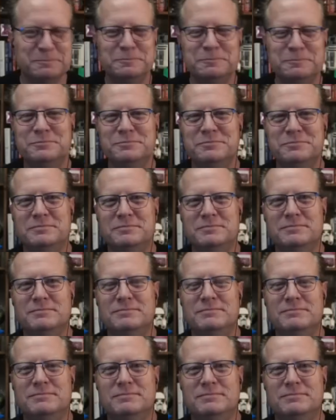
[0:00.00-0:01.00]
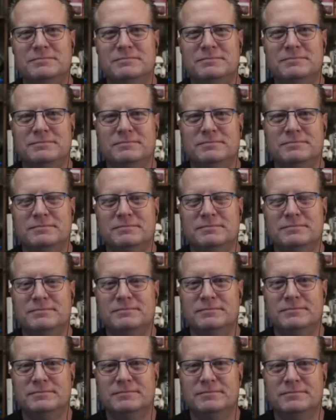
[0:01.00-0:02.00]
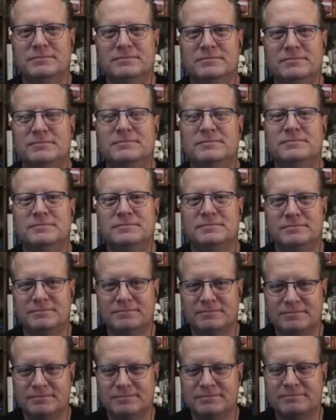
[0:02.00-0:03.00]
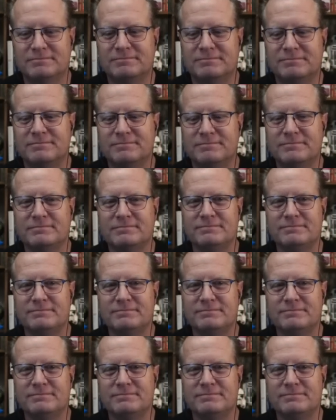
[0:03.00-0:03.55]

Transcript: [no speech]